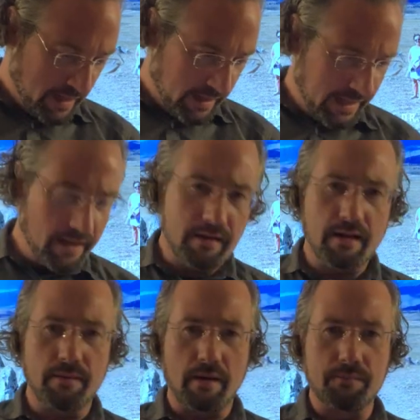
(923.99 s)
And
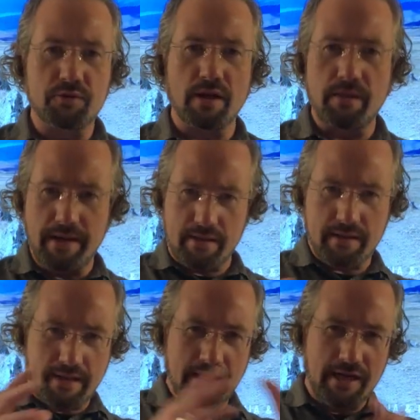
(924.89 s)
I'm trying to make
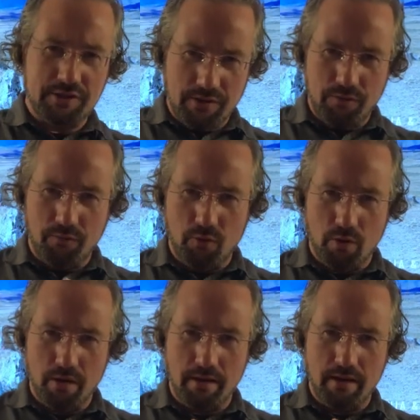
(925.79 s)
the connection
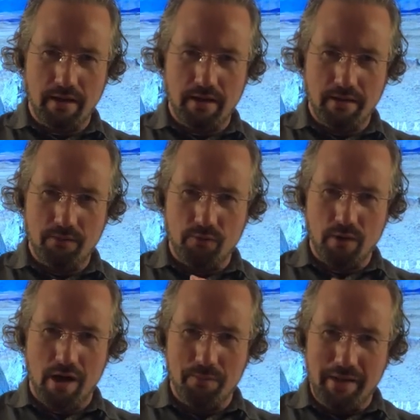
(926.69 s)
for
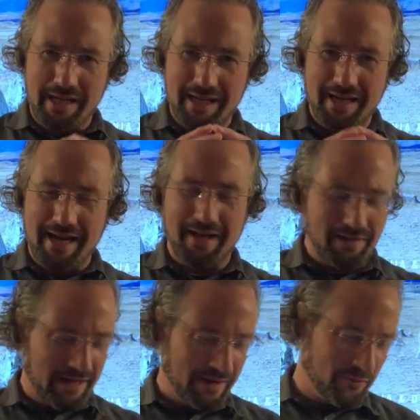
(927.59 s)
Armenia
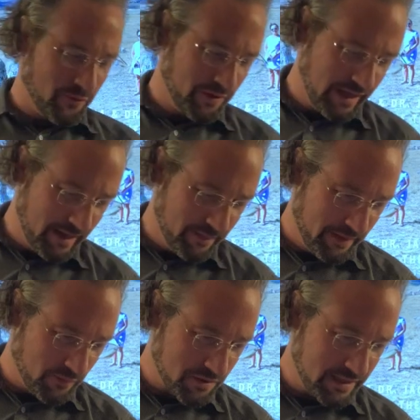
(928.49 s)
and for them,
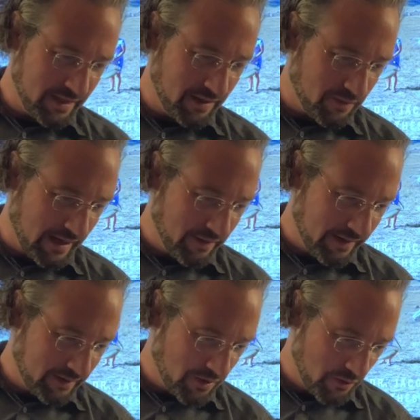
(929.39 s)
and we'll see how
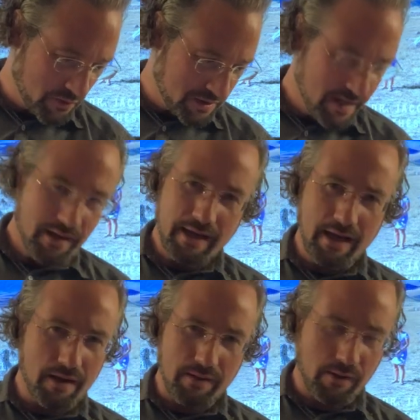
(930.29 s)
that goes.
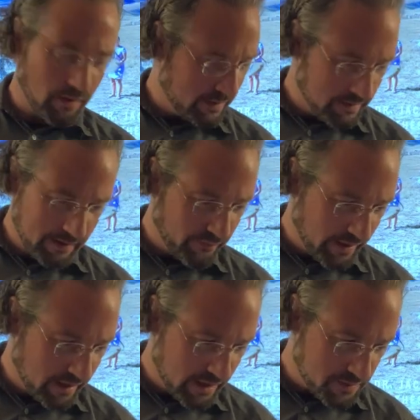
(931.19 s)
They're
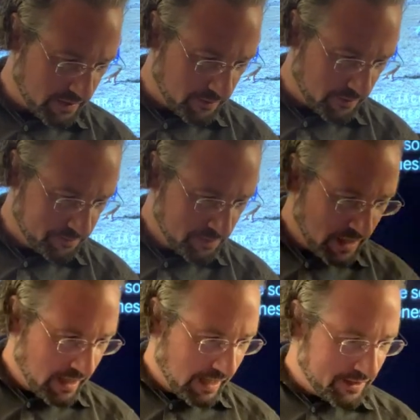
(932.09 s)
very hospitable.
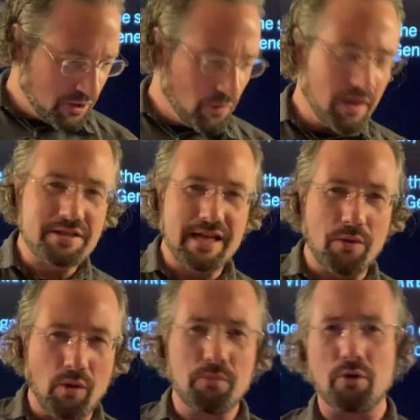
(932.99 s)
I do want to say
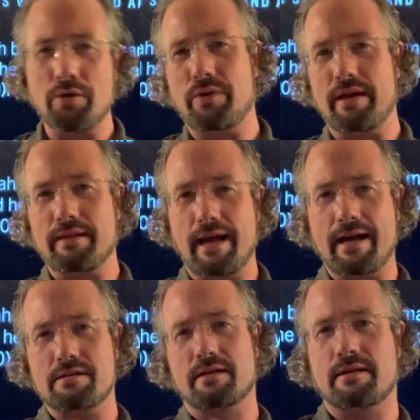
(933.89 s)
one more thing that
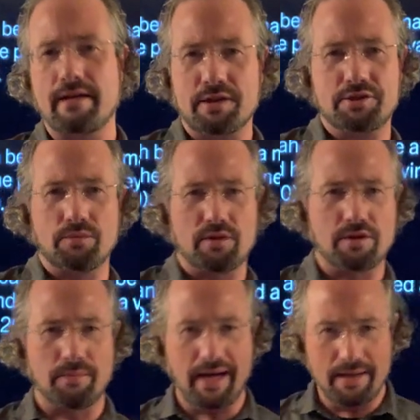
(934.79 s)
has a connection with
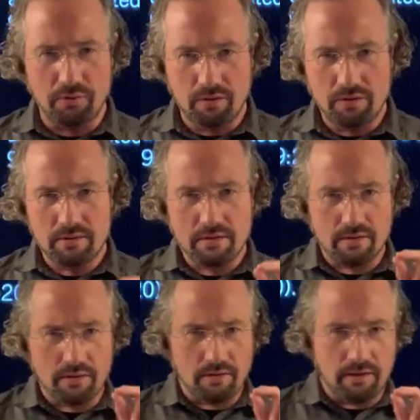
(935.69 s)
the Bible,
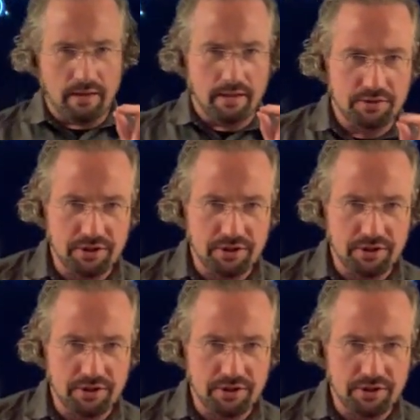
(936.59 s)
the